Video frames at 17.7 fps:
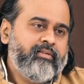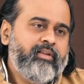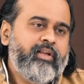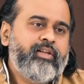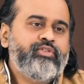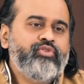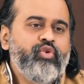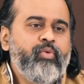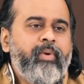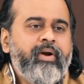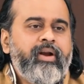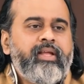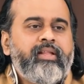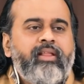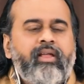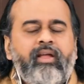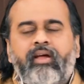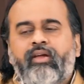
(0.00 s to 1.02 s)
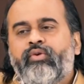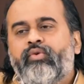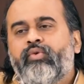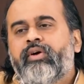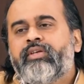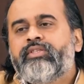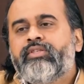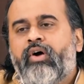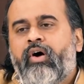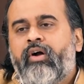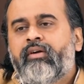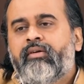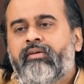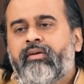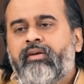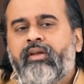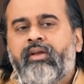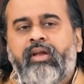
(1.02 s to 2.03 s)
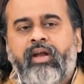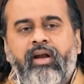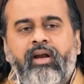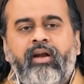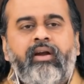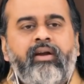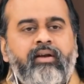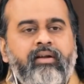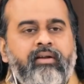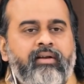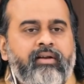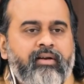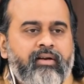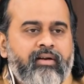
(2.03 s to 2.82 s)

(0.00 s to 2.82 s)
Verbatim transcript: There is nobody there who has not killed